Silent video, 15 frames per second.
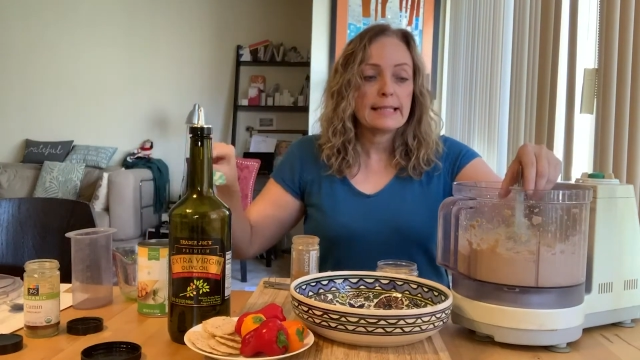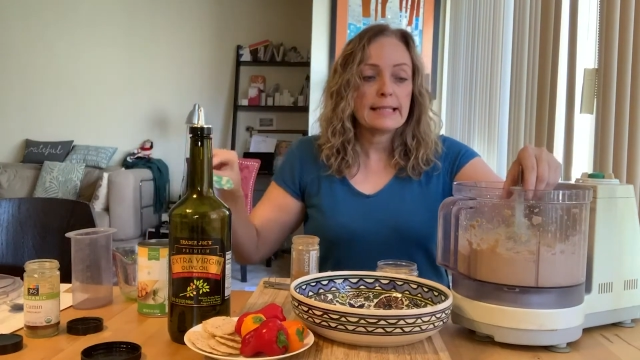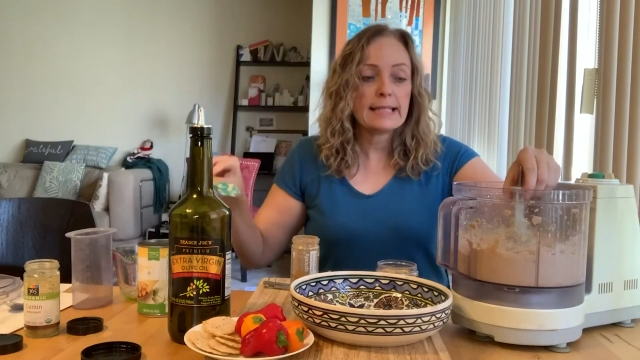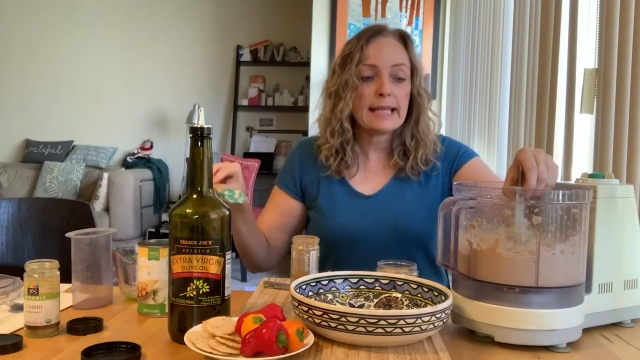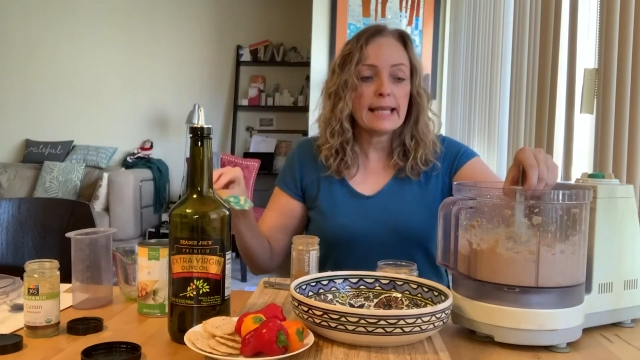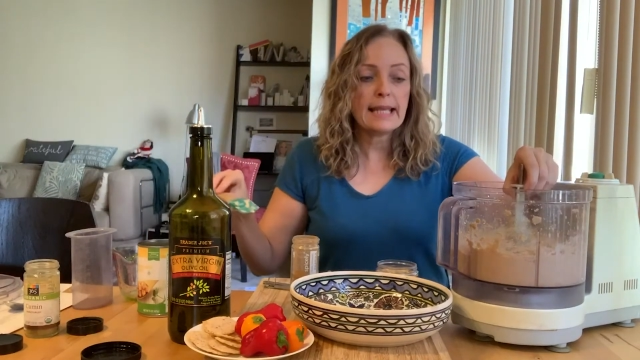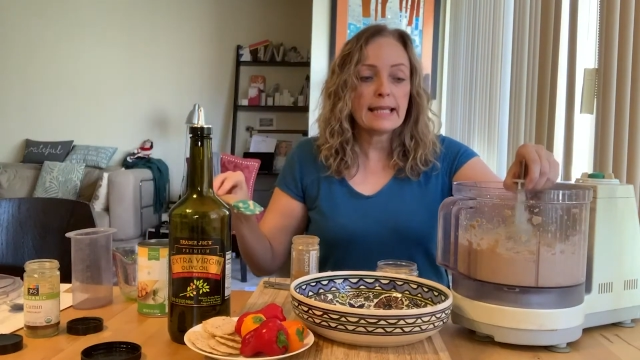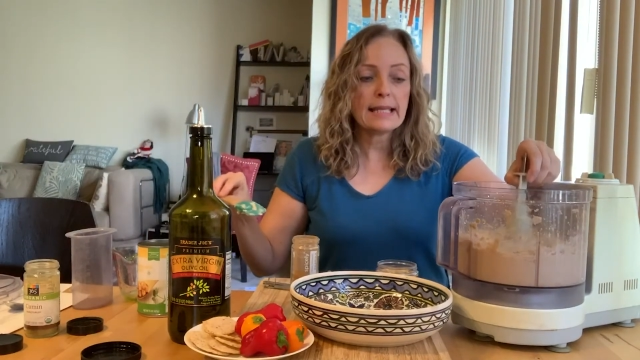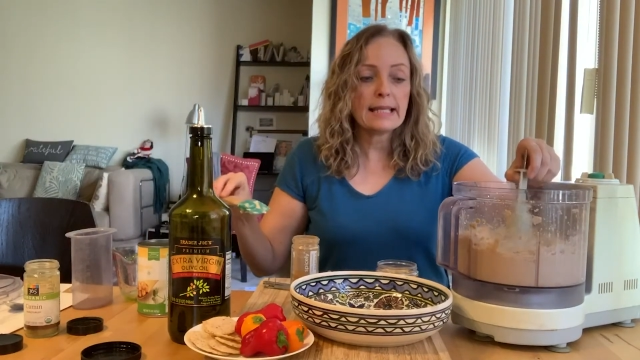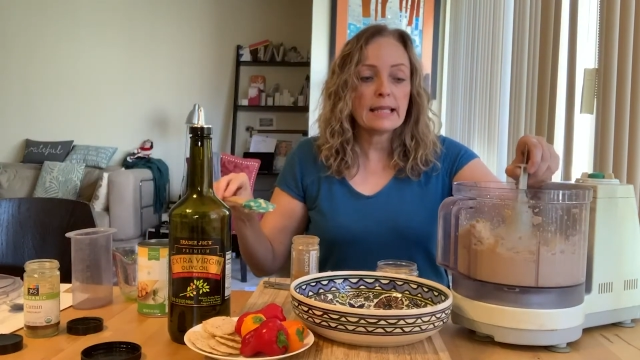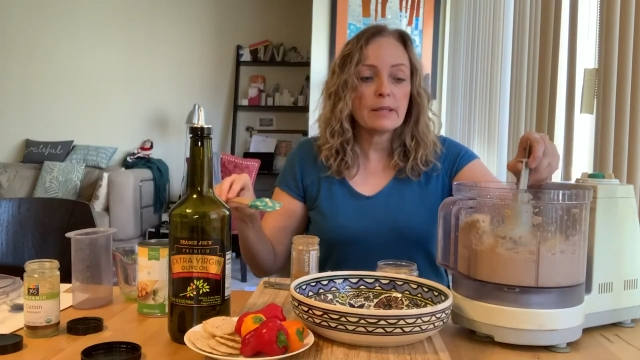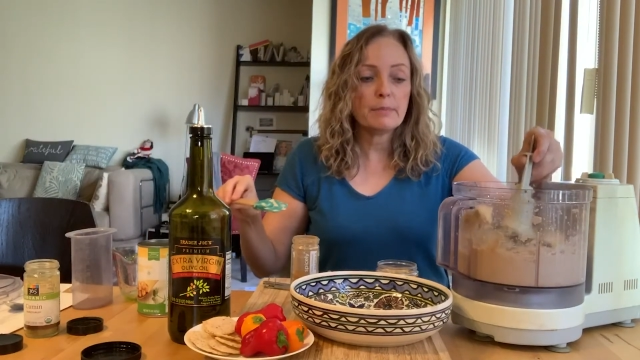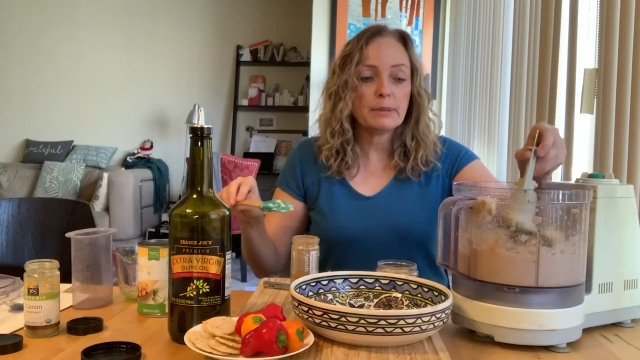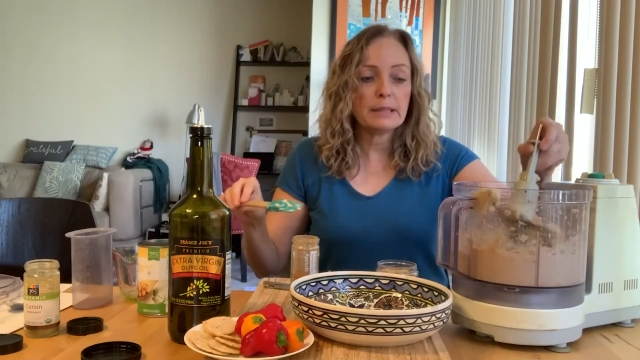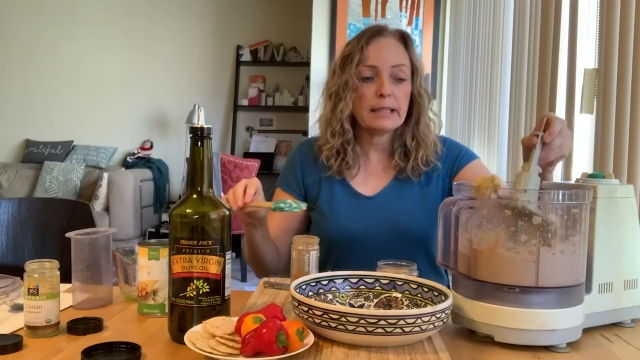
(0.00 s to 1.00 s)
take
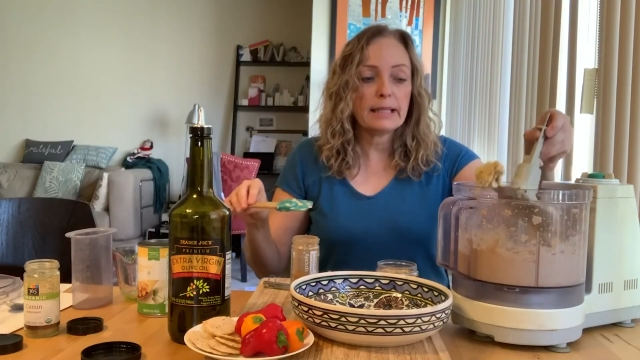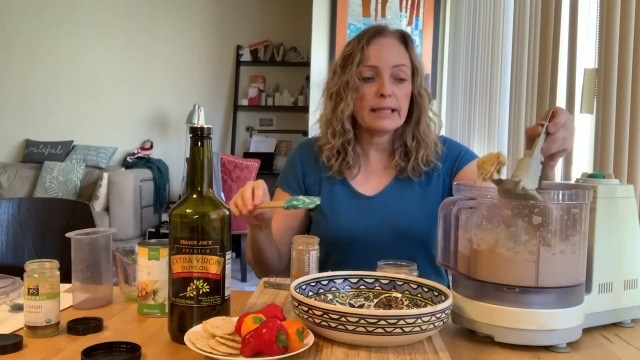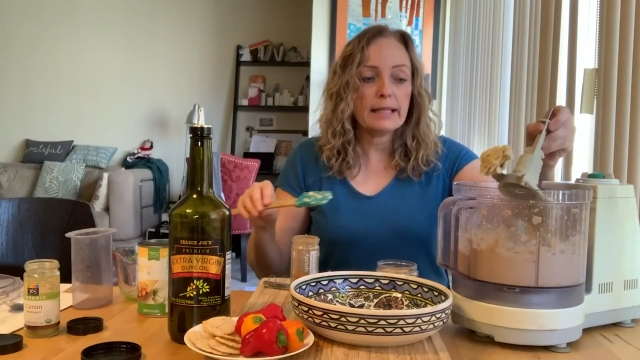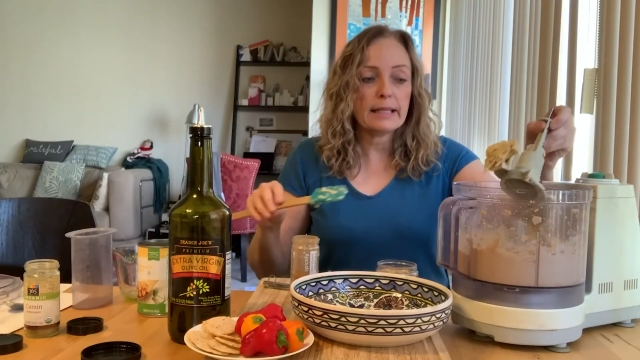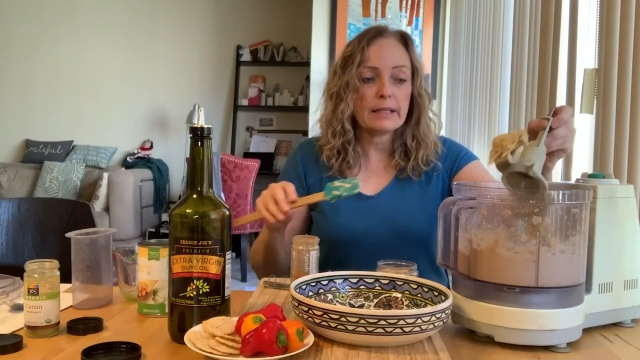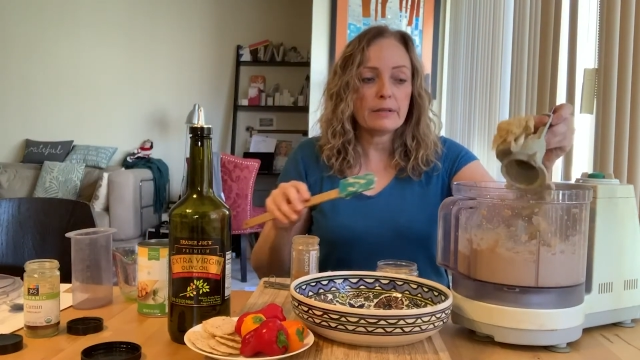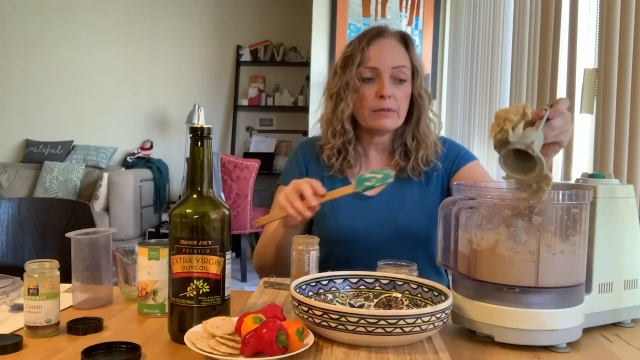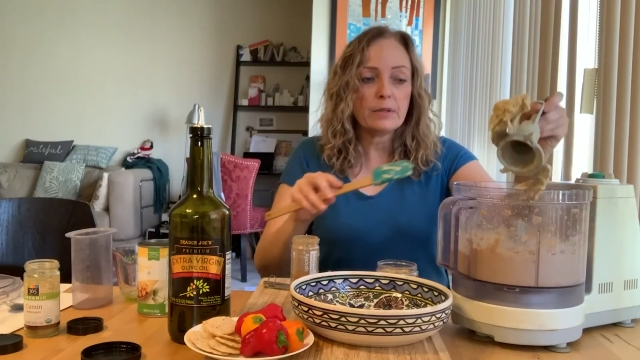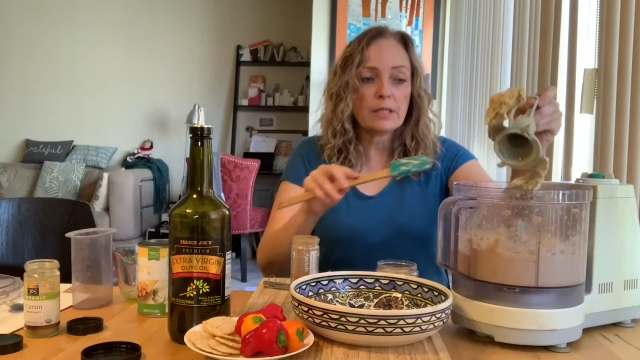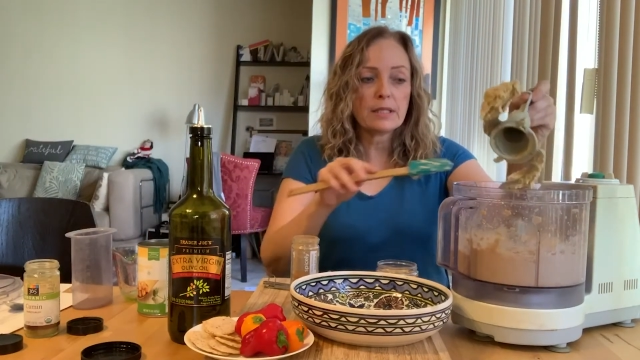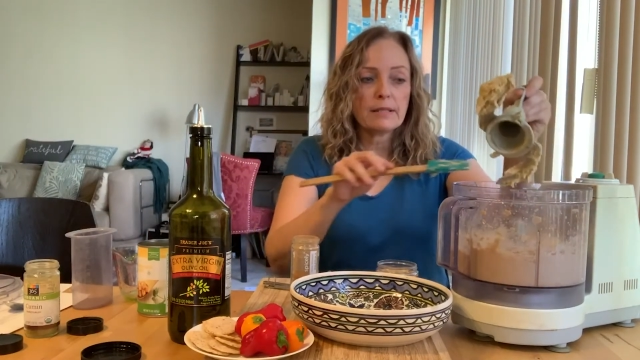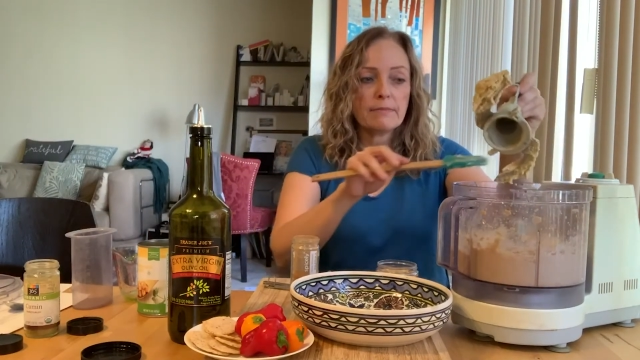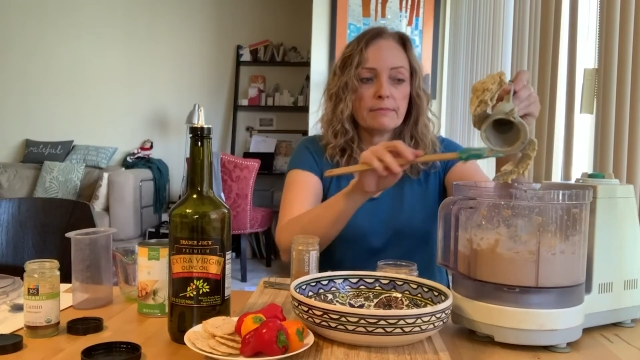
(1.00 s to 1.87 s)
the blade out.